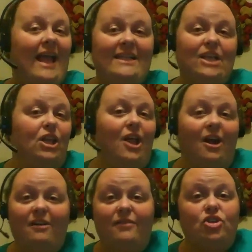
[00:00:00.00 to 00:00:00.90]
It's a
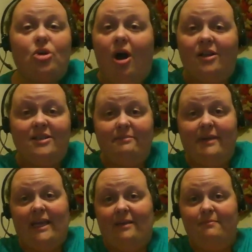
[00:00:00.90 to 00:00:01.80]
luck of a draw to
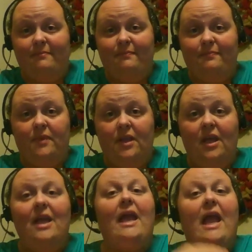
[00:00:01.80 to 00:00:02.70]
me,
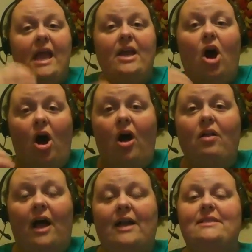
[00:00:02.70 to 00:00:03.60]
in all
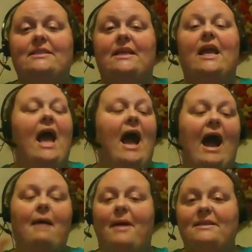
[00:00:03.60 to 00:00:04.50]
honesty.
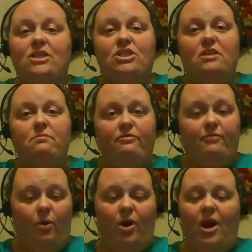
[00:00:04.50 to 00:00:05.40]
I message them
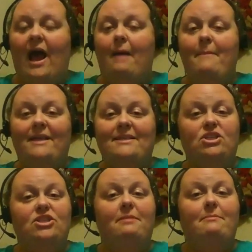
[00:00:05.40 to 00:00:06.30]
before, I
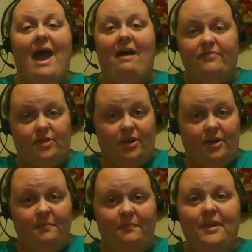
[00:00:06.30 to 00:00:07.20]
message them after,
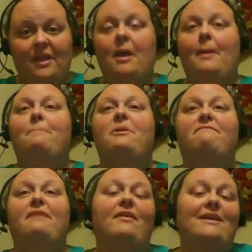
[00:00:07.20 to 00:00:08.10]

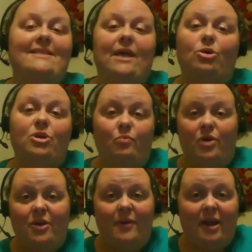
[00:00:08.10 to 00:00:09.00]
but very seldom will
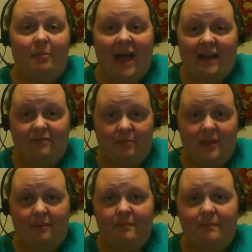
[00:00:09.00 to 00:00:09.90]
you hear back from
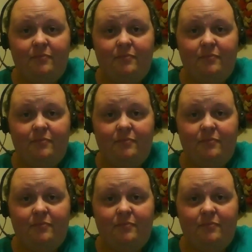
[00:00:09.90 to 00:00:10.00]
them.